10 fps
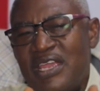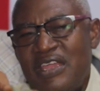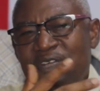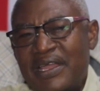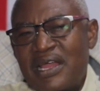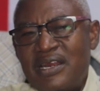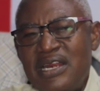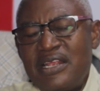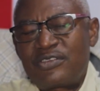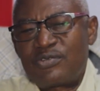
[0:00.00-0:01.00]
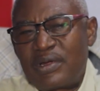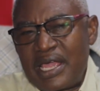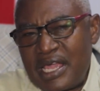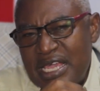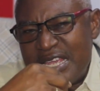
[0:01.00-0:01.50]
if they can lead
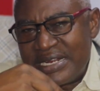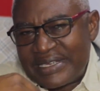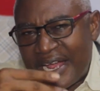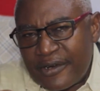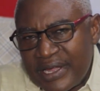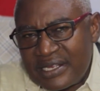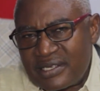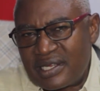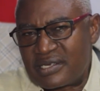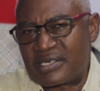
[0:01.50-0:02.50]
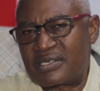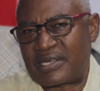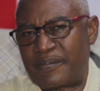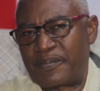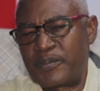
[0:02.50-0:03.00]
to interrogate the
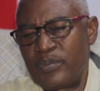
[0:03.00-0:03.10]
system.